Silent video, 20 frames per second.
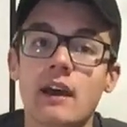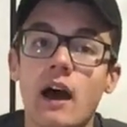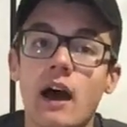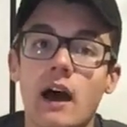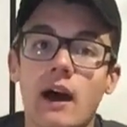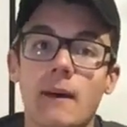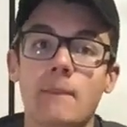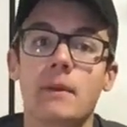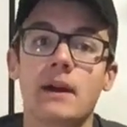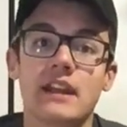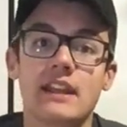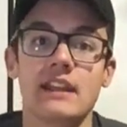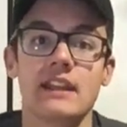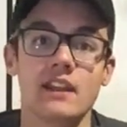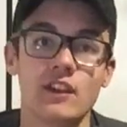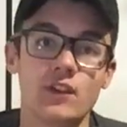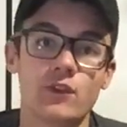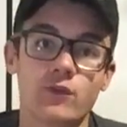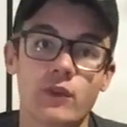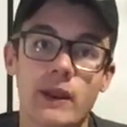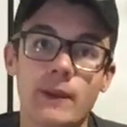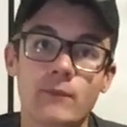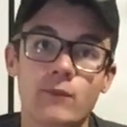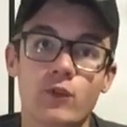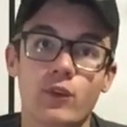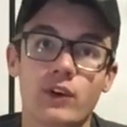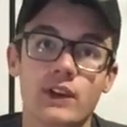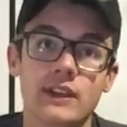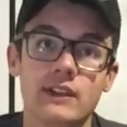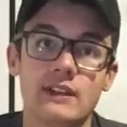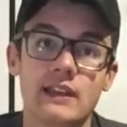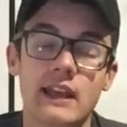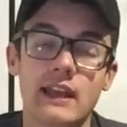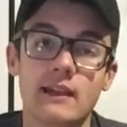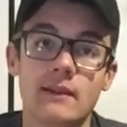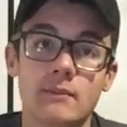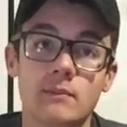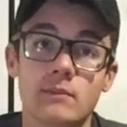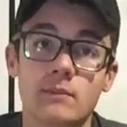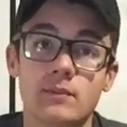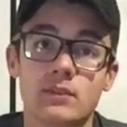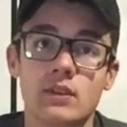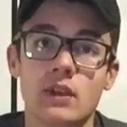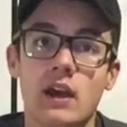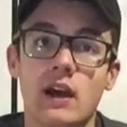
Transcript: Bucky is framed for an attempt